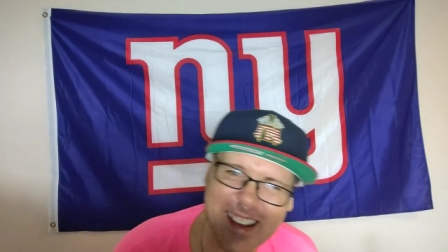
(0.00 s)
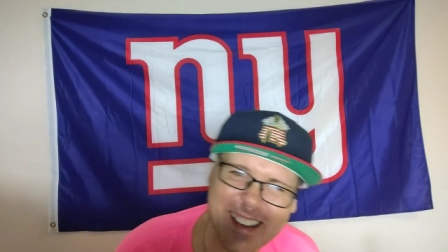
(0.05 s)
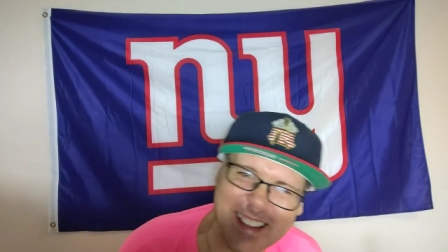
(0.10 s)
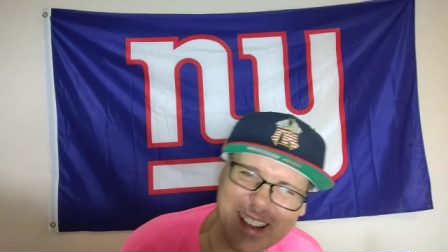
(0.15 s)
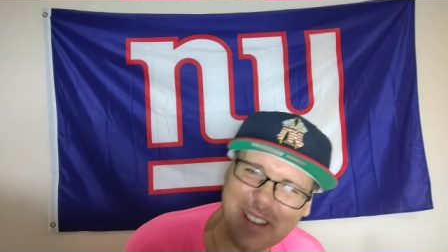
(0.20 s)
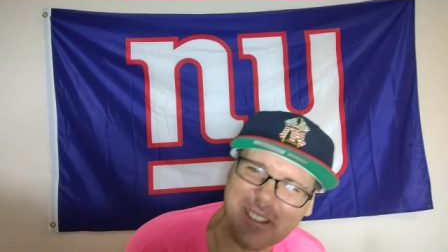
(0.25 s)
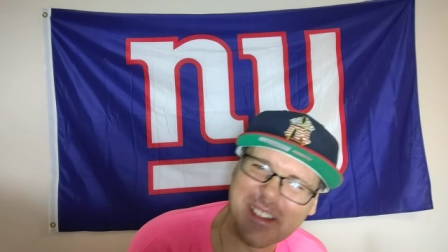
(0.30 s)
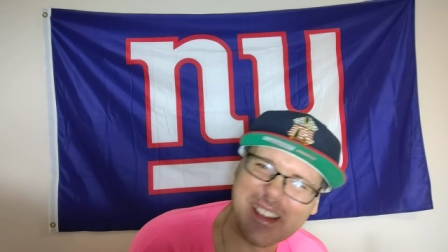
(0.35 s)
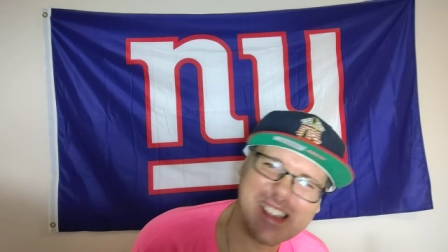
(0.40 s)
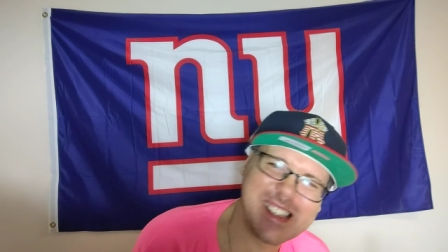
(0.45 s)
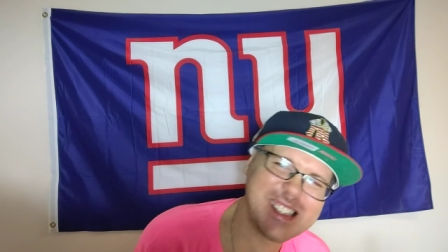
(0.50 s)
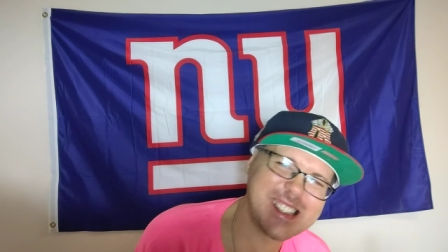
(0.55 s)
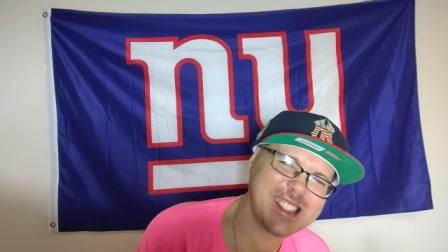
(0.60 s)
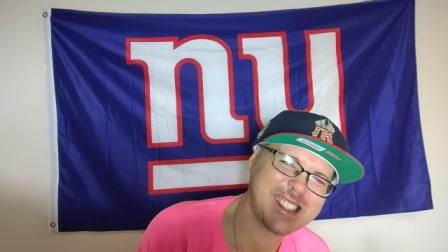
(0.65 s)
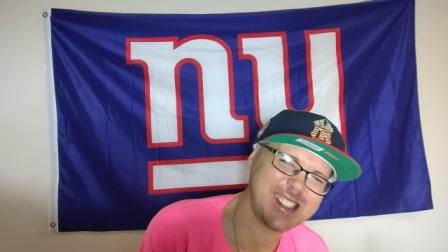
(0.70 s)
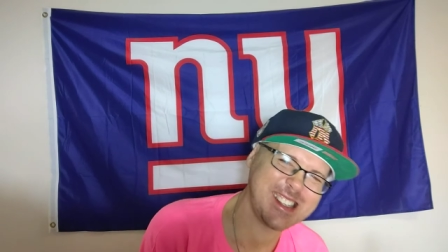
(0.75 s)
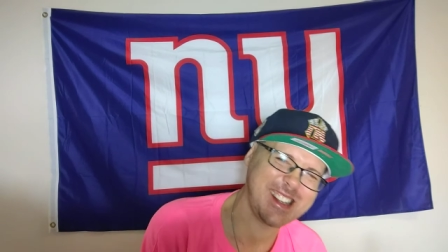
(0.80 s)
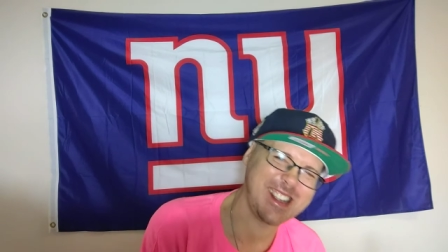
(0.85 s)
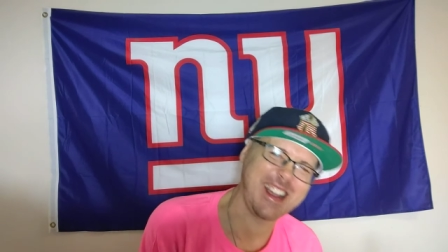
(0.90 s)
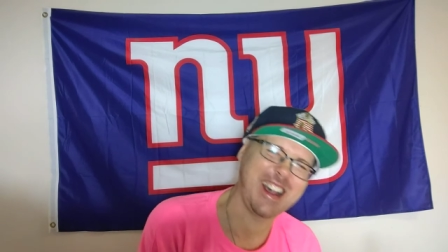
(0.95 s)
Let me
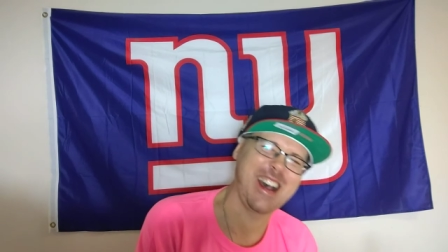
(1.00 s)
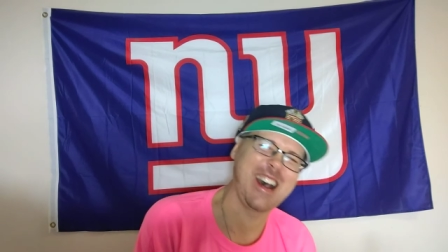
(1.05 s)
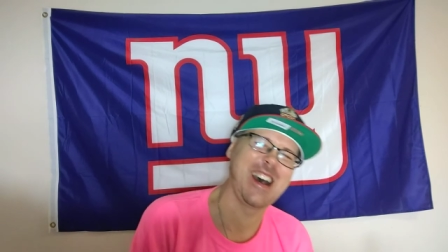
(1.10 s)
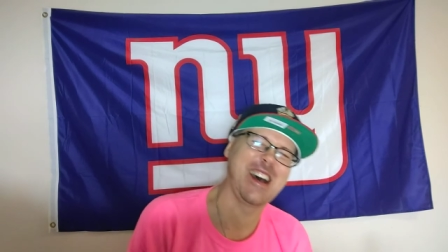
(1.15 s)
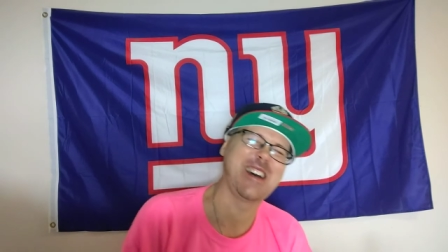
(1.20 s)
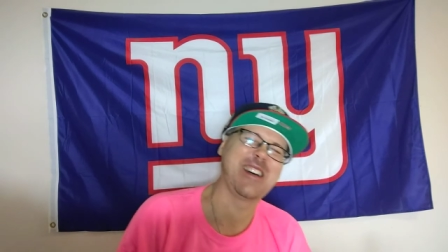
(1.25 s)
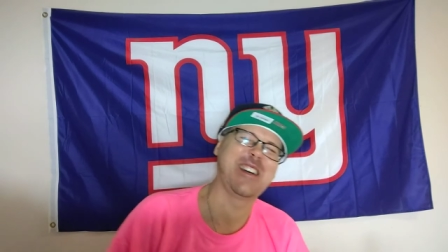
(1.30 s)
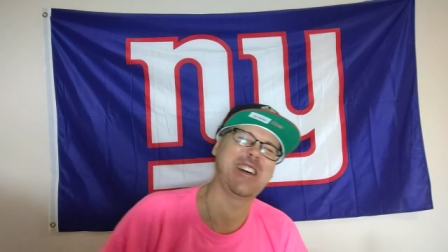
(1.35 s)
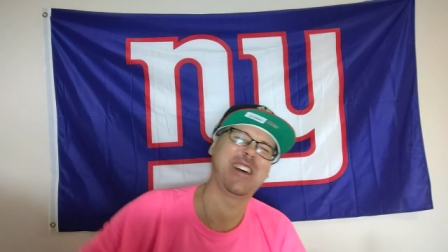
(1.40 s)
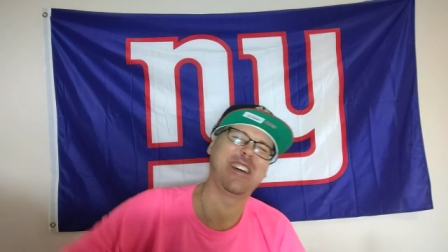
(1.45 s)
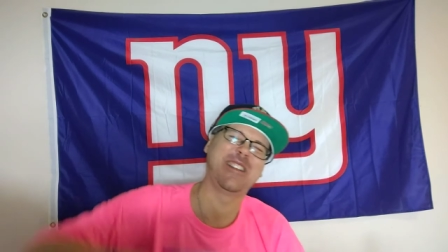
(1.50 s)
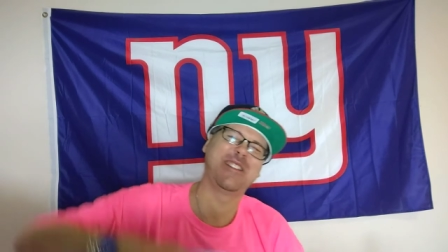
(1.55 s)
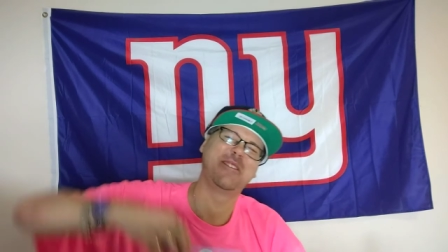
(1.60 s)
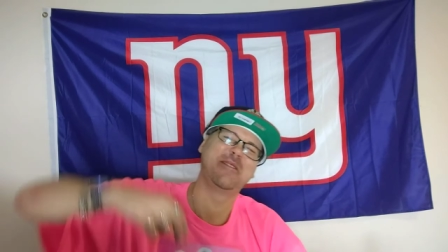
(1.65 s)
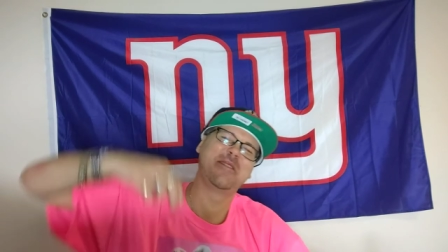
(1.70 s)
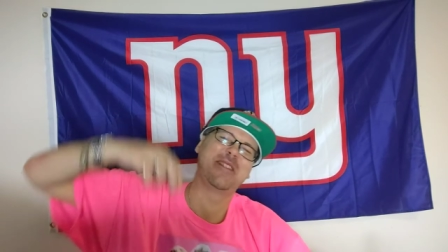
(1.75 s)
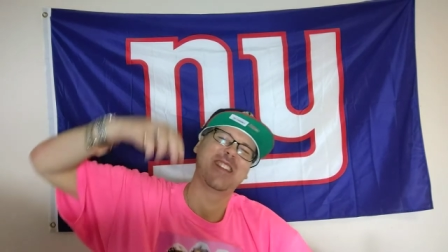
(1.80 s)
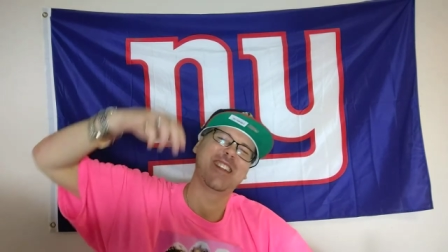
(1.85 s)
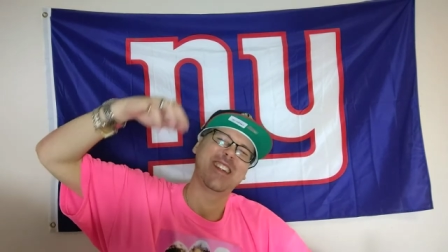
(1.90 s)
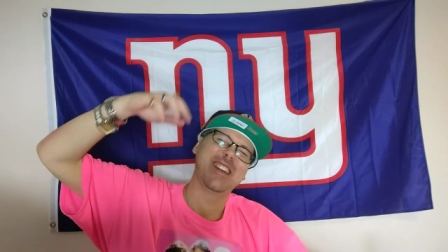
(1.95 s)
stop.
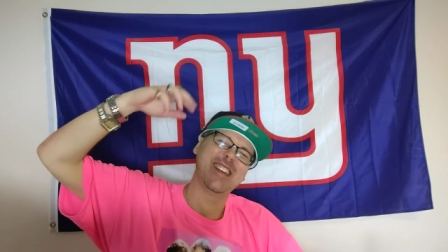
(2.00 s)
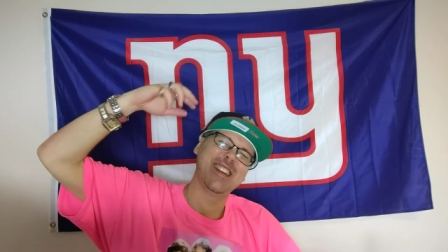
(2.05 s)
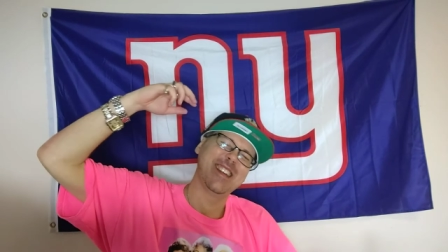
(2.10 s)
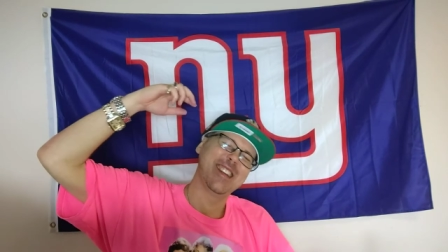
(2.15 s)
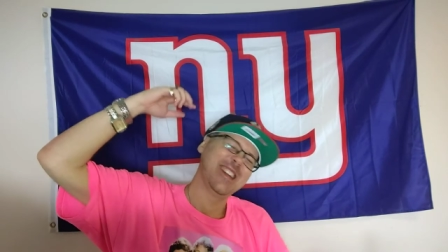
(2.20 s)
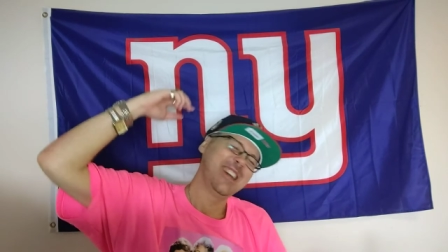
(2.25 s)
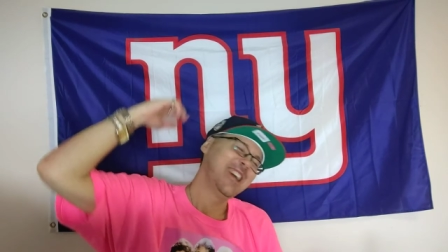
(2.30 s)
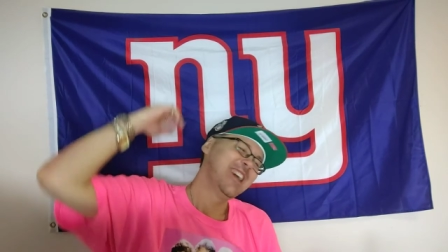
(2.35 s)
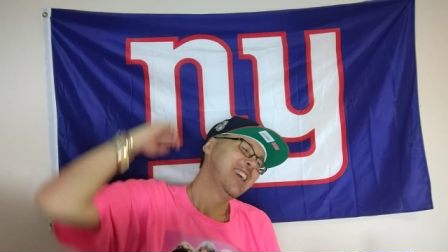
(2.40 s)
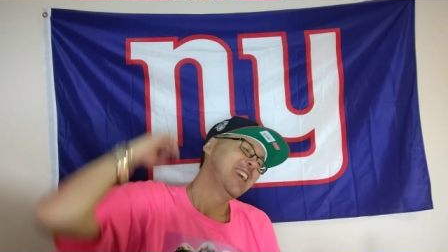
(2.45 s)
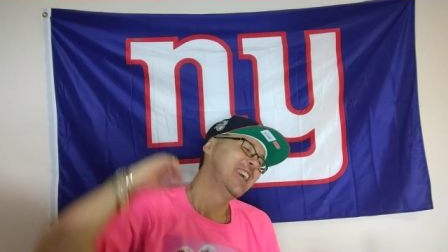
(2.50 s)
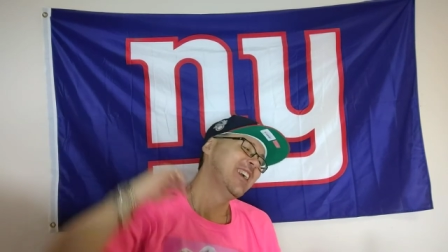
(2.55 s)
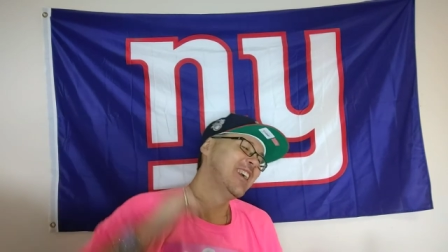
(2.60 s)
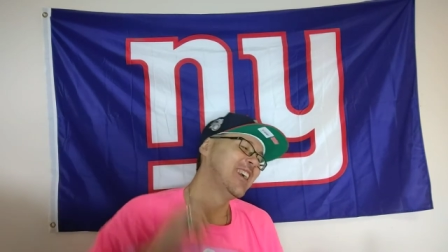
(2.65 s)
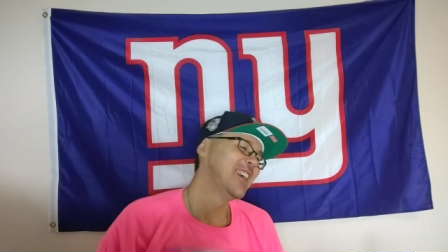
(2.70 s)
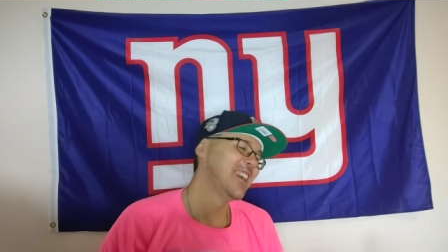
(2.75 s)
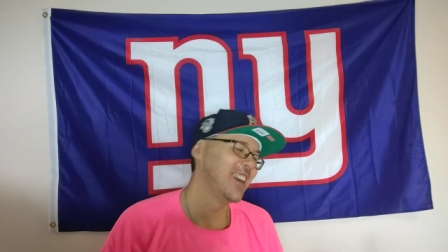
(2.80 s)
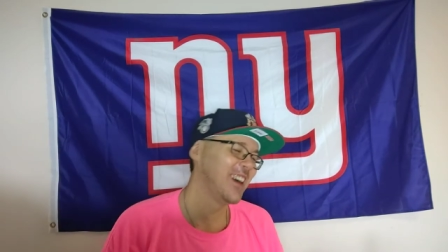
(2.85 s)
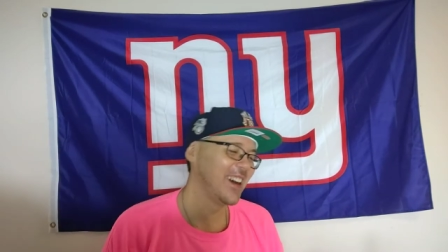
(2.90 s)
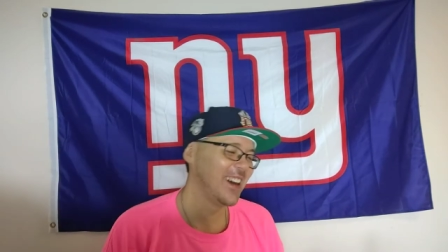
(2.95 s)

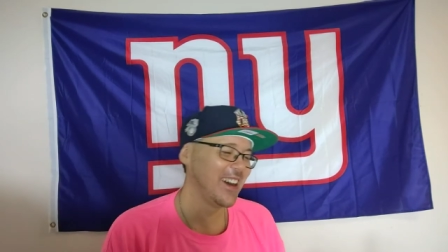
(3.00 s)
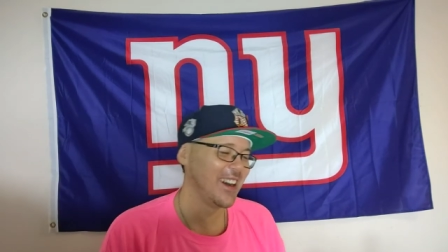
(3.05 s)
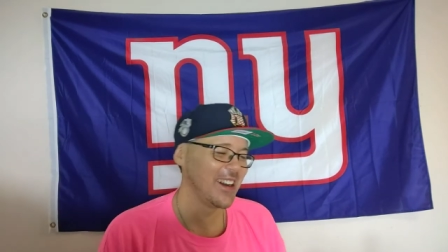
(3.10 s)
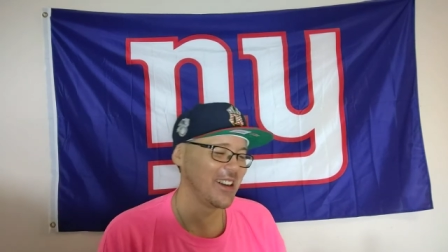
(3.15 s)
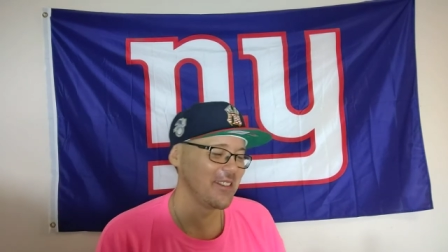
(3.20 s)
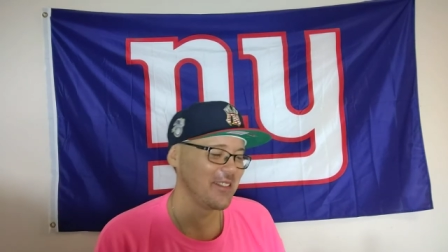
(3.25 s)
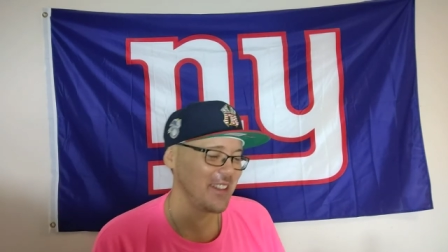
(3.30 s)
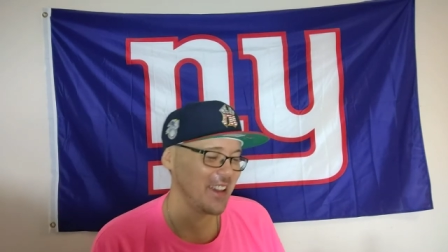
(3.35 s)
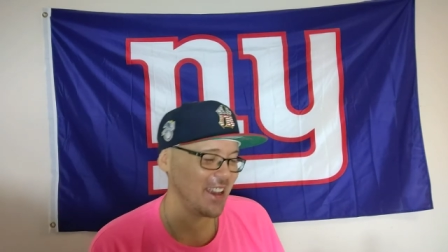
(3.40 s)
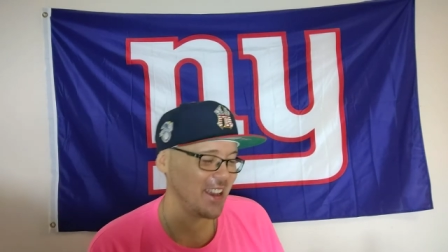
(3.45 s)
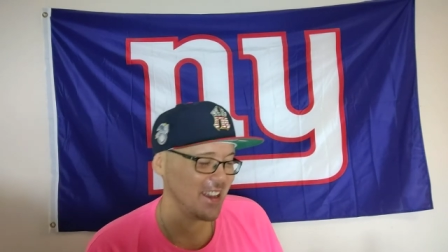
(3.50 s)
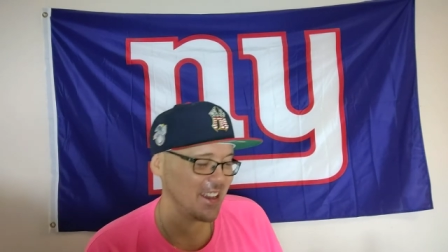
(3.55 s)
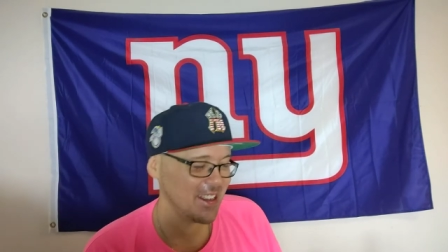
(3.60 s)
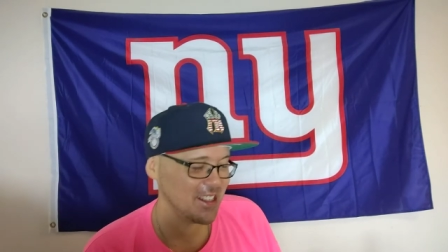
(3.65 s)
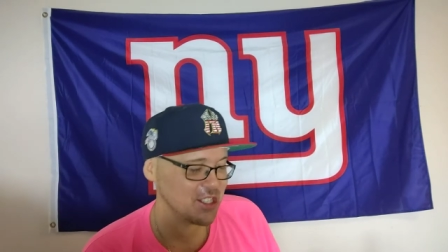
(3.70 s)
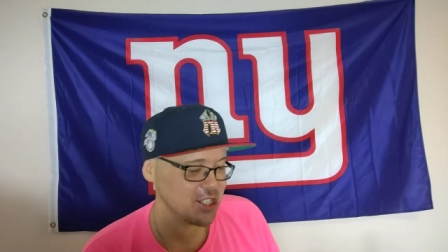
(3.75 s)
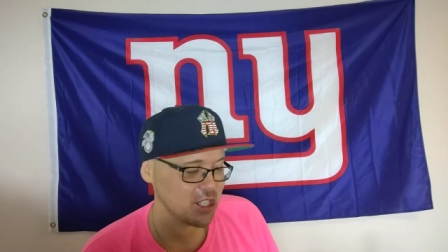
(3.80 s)
Oh, man.